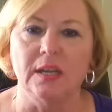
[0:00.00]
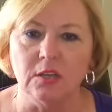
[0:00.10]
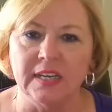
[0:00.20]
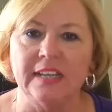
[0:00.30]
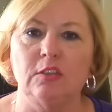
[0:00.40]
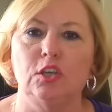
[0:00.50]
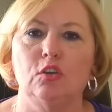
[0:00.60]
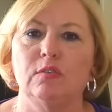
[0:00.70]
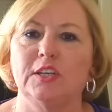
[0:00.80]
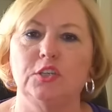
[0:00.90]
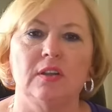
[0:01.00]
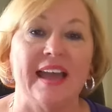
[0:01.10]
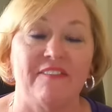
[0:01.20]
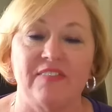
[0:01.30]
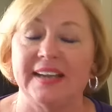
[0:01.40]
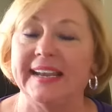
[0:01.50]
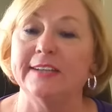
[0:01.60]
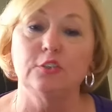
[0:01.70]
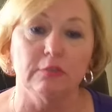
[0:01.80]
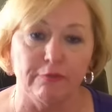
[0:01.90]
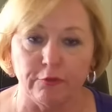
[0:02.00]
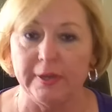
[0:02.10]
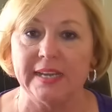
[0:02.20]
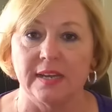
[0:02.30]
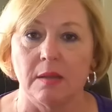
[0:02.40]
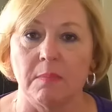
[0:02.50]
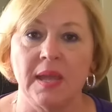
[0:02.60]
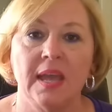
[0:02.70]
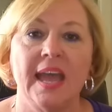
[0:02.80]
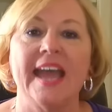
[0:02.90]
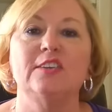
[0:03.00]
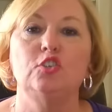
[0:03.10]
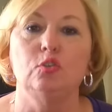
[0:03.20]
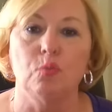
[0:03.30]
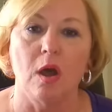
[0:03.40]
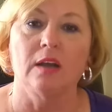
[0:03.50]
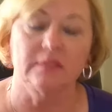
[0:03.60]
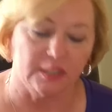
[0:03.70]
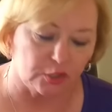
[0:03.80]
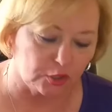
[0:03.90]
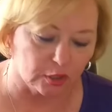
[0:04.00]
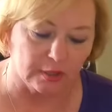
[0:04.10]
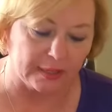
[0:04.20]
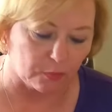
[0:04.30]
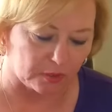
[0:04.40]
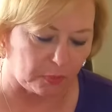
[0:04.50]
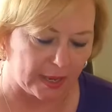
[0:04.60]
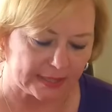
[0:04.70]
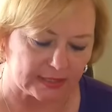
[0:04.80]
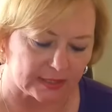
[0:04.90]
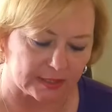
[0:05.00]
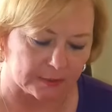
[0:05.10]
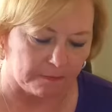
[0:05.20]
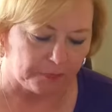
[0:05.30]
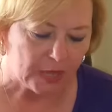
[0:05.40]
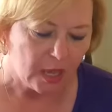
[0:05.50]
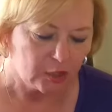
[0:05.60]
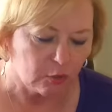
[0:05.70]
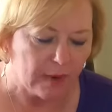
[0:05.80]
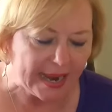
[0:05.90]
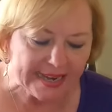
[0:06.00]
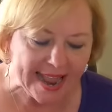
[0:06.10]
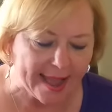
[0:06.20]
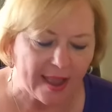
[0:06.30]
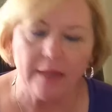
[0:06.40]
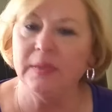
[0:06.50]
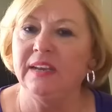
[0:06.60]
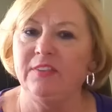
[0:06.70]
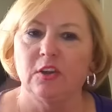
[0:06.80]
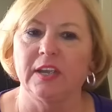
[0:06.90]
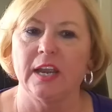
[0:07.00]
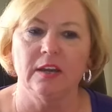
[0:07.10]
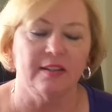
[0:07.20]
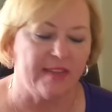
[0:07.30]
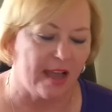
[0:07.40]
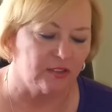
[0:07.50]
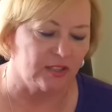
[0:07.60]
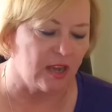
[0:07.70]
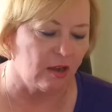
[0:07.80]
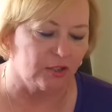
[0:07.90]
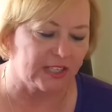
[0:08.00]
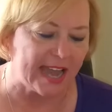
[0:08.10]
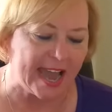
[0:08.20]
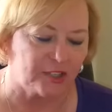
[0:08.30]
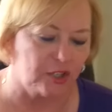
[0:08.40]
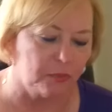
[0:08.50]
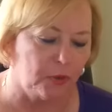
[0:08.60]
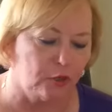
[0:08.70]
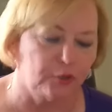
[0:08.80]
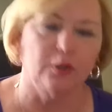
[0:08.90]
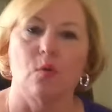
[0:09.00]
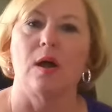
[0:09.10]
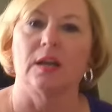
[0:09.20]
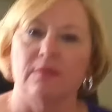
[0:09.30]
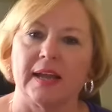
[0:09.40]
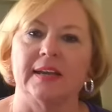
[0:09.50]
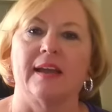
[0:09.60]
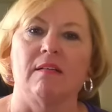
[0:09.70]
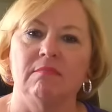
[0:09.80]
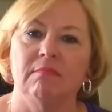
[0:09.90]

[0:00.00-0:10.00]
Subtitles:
underneath you that you'll have financial freedom as you walk this journey with Plexus. So right now, how many of you are carrying $1,000 cash in your purse or your wallet right now?